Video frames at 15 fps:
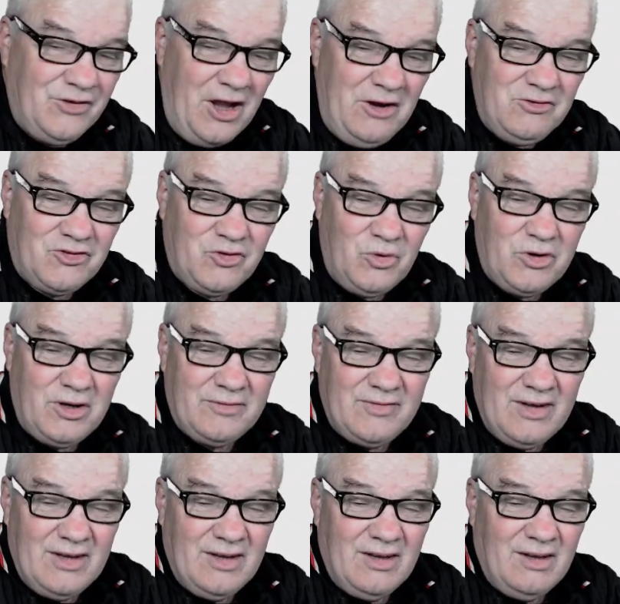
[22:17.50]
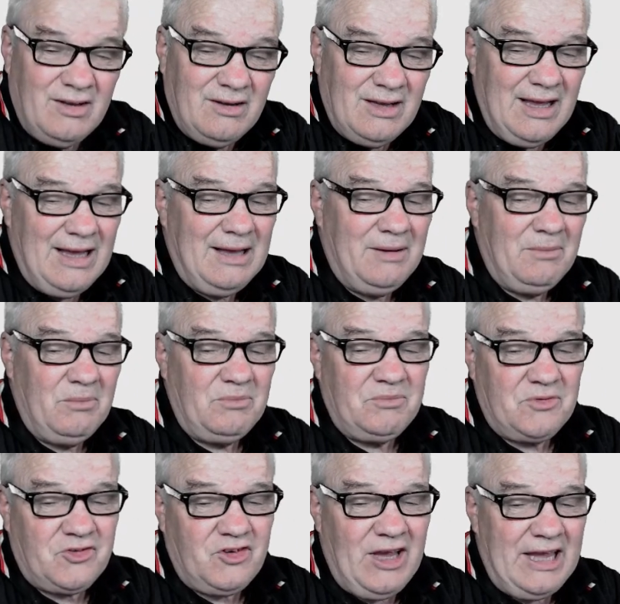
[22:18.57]
sort of
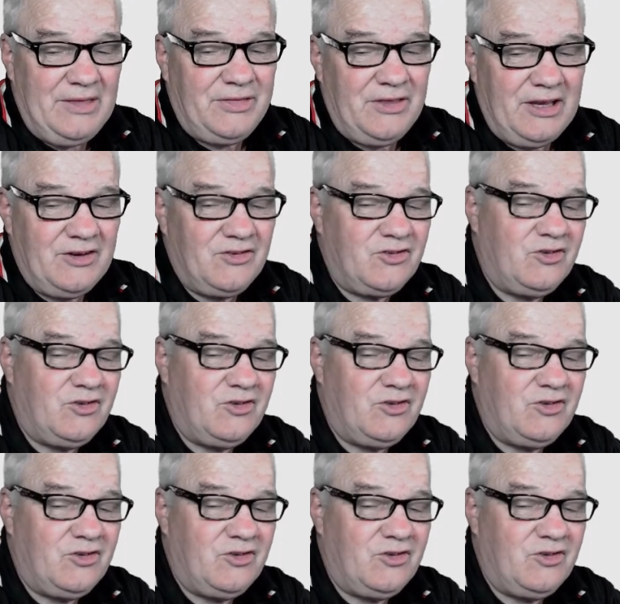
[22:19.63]
say things